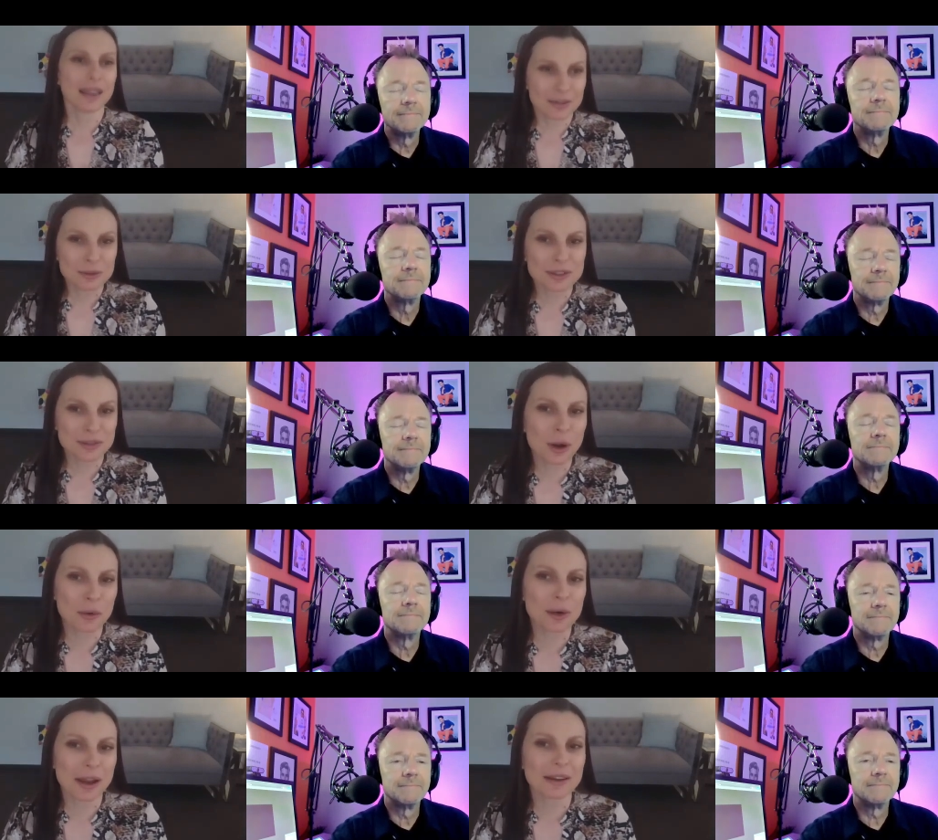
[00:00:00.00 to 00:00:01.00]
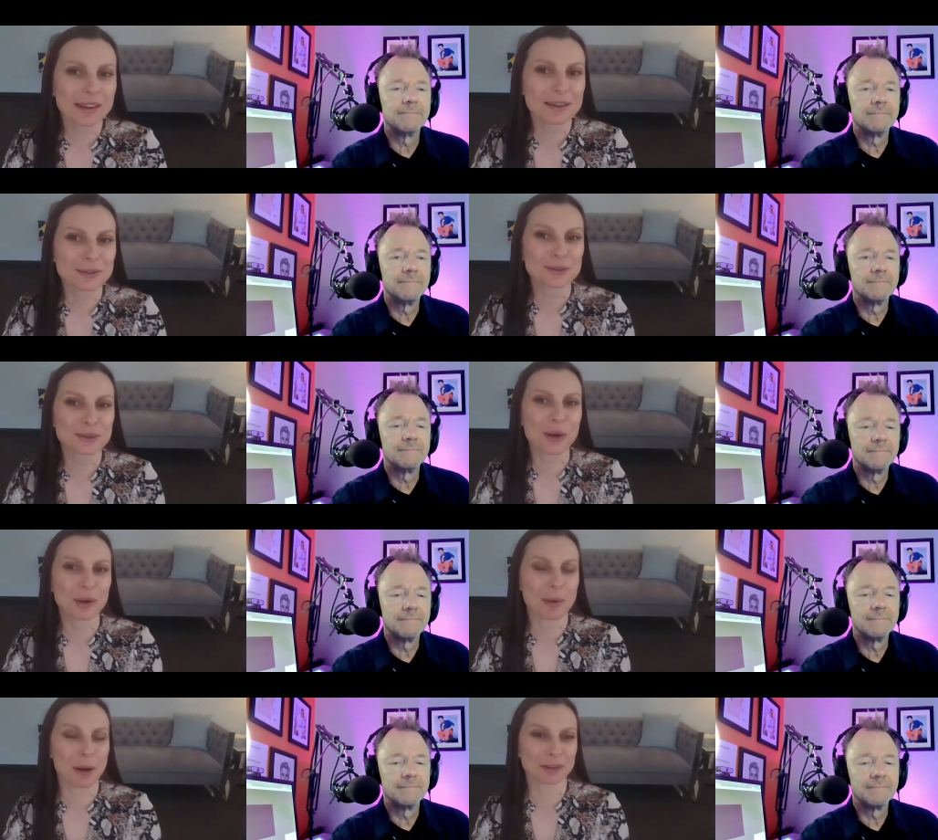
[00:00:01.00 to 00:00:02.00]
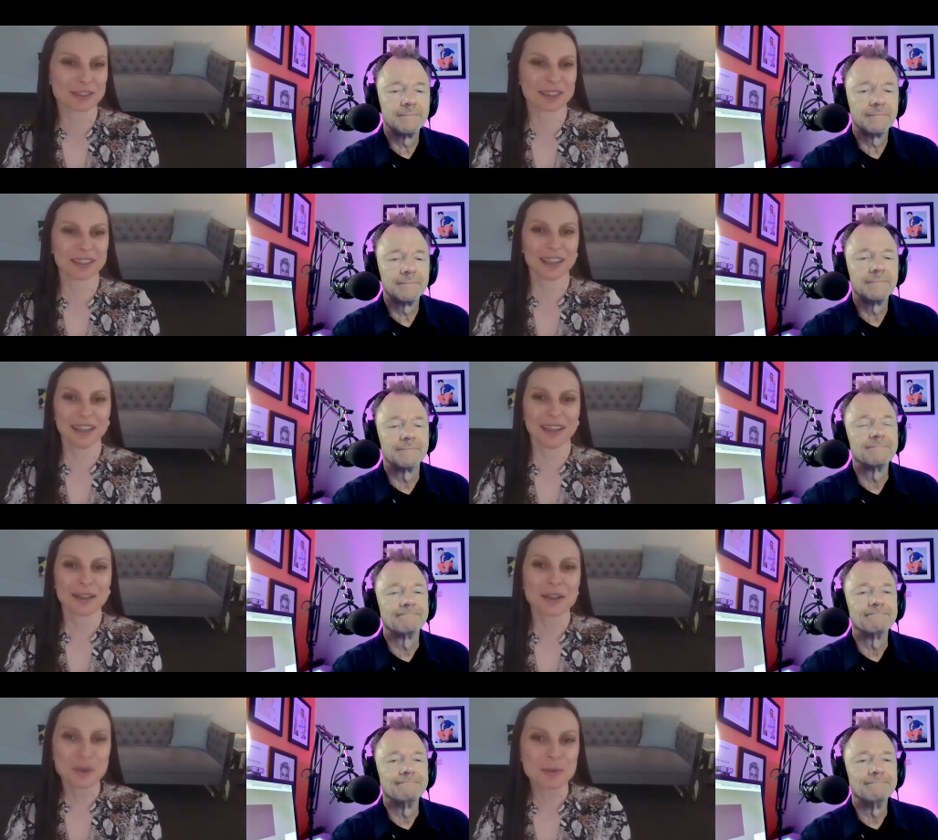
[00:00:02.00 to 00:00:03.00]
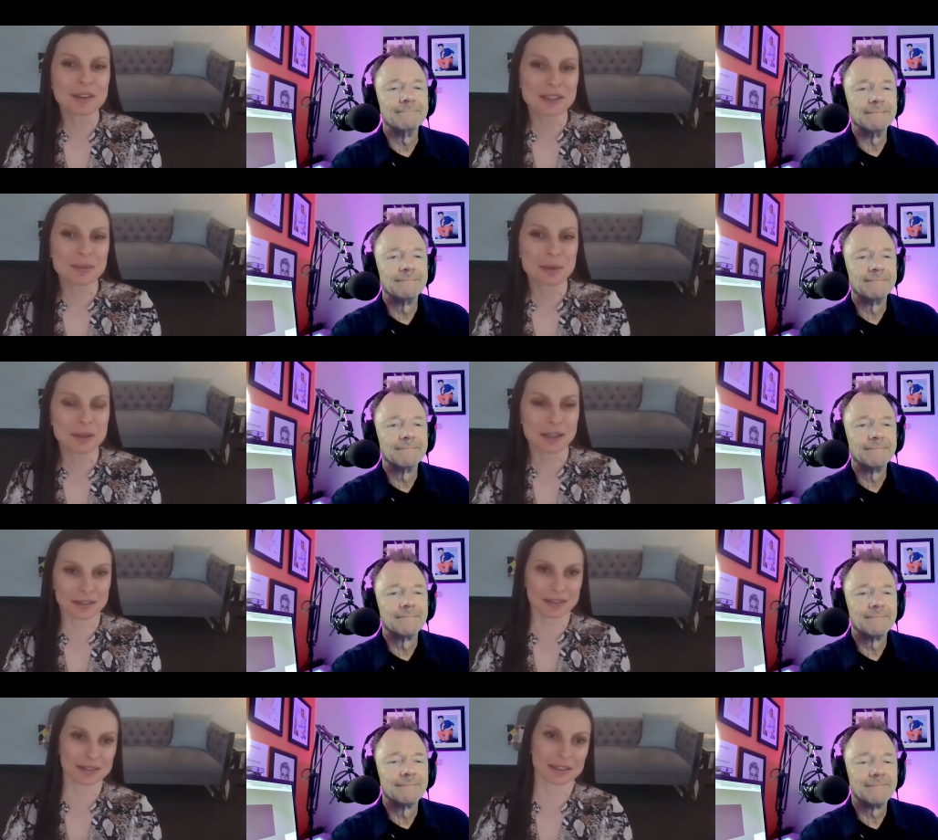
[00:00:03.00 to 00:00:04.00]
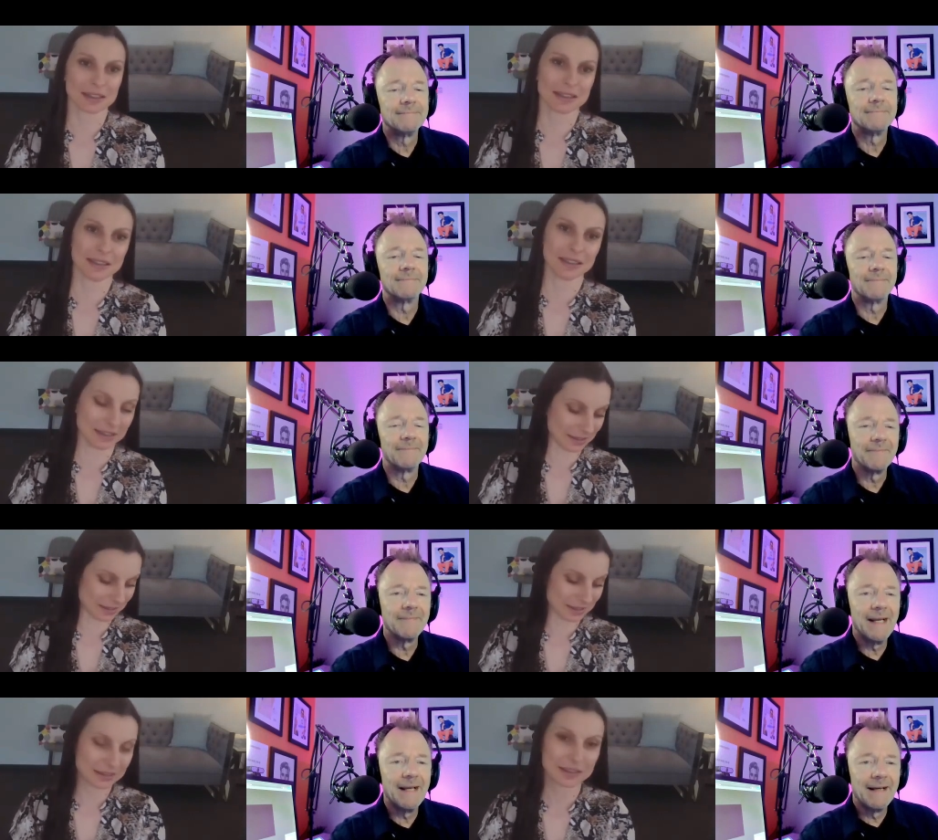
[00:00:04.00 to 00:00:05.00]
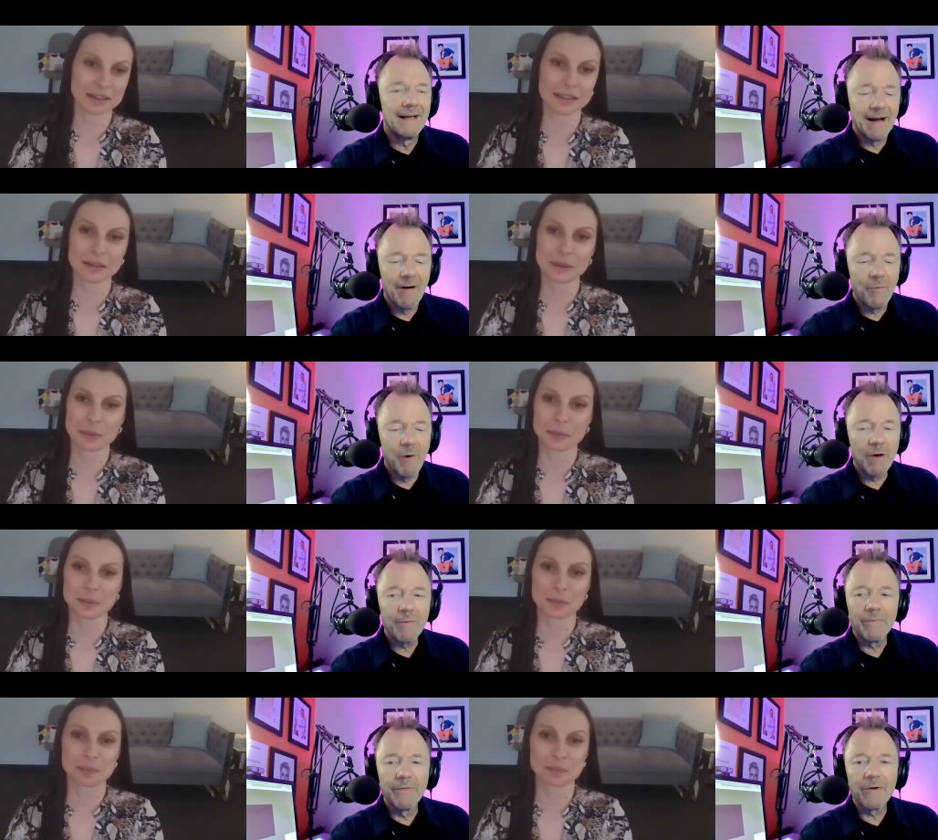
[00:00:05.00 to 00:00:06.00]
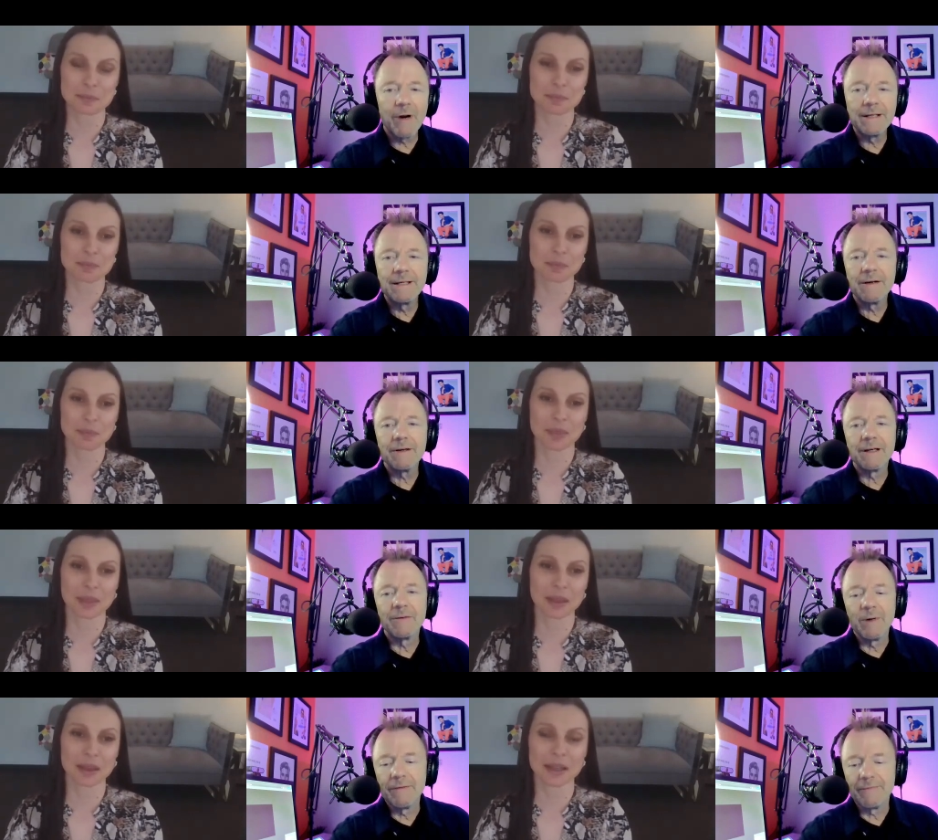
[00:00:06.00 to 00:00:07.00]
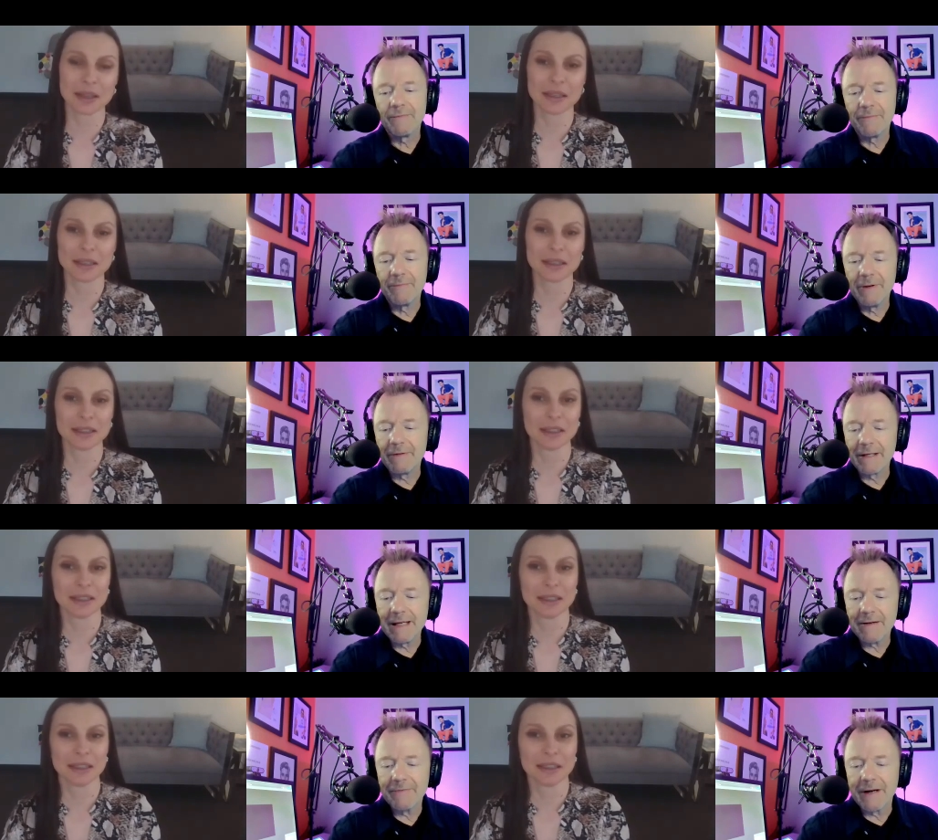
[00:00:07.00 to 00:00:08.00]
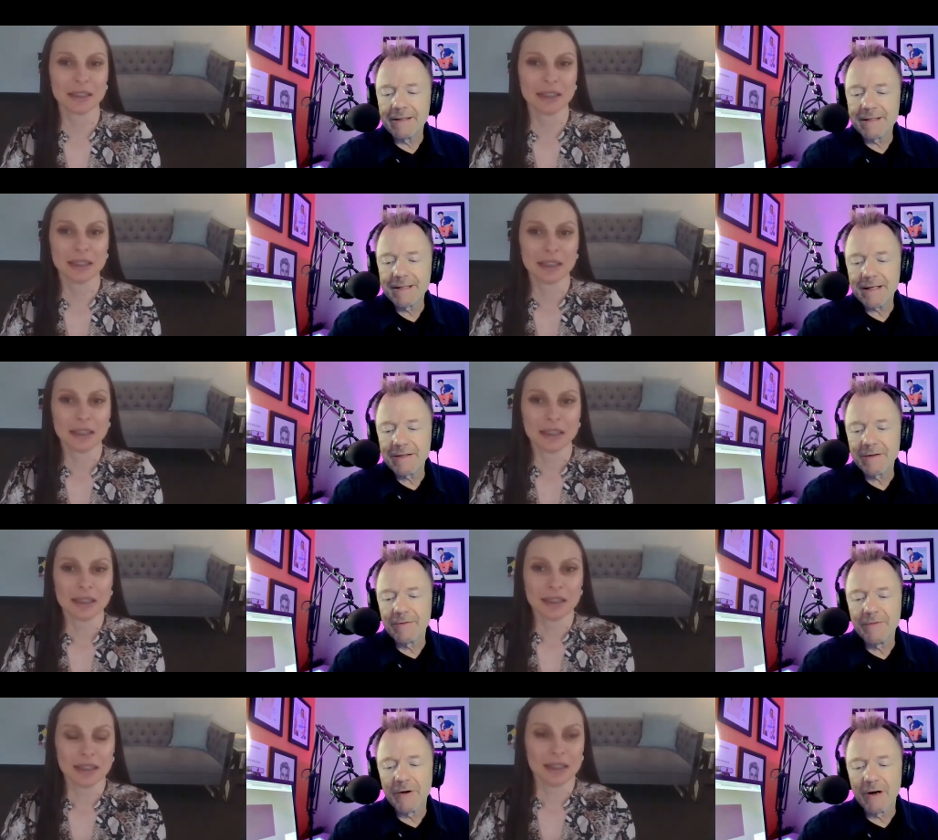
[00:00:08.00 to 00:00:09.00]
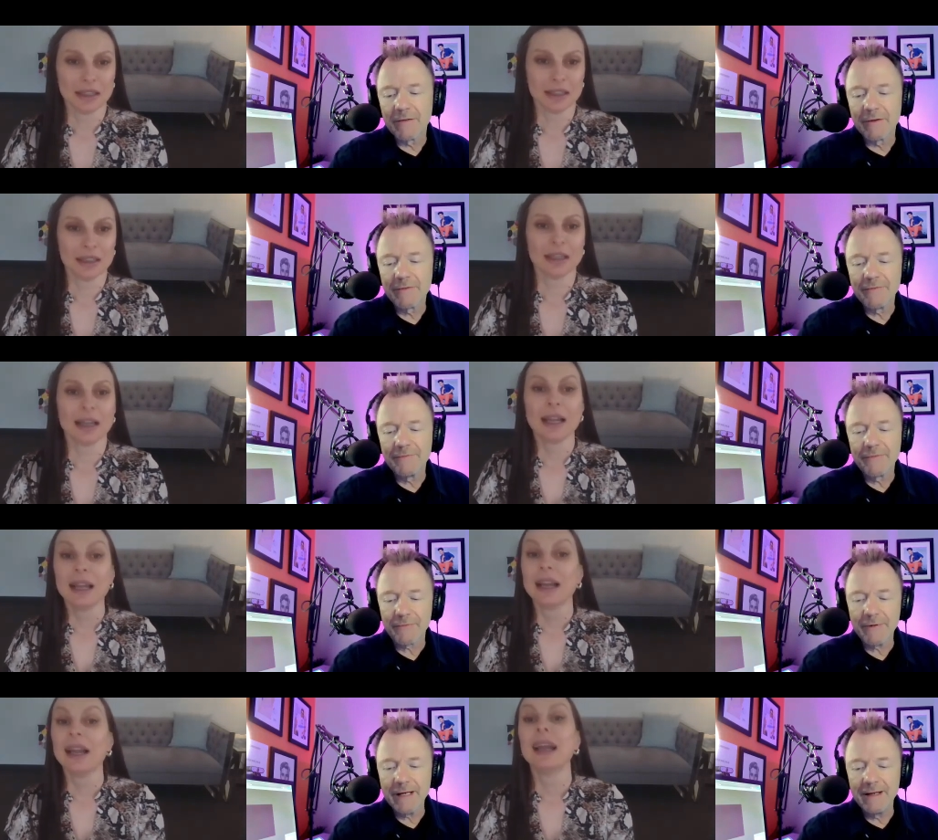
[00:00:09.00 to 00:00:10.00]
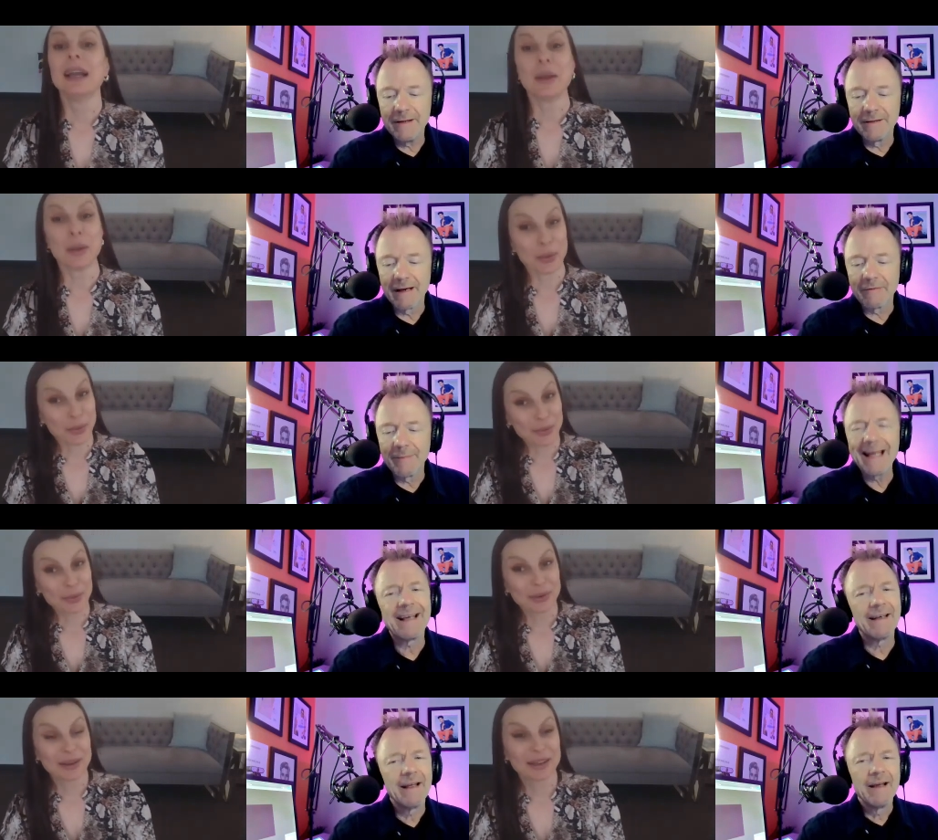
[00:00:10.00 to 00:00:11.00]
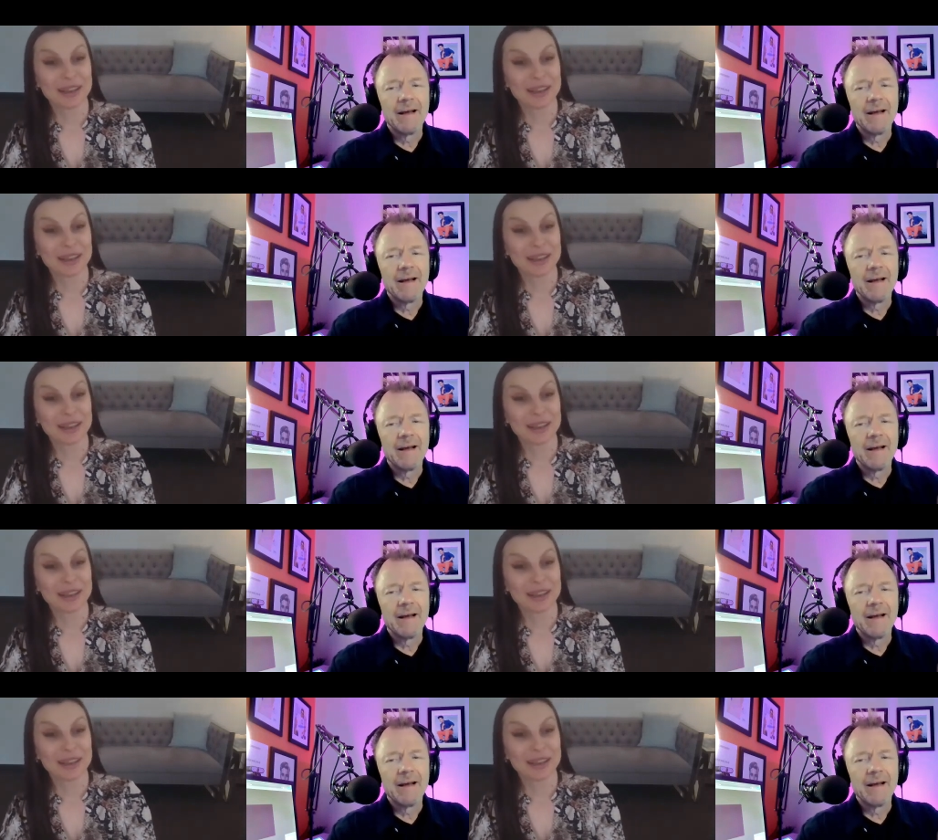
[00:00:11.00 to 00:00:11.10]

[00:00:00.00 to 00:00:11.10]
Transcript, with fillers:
Speaker 1: and the reason why we are here to talk about human experience.
Speaker 2: Well, the criteria we've we've identified six so far. There's three that remain.